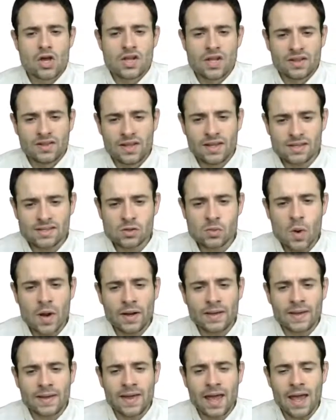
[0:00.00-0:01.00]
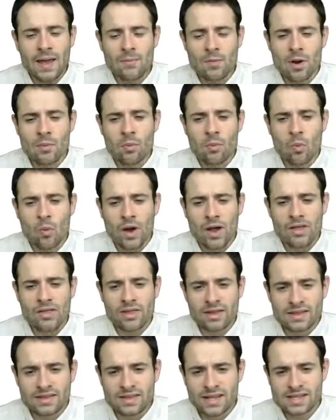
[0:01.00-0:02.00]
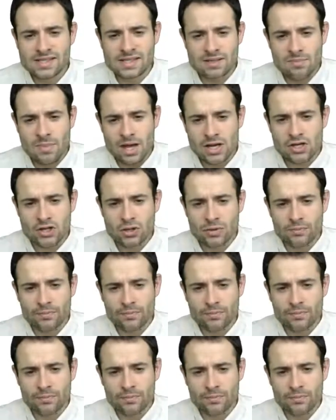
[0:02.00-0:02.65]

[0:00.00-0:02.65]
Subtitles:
This is why they came up with this measure,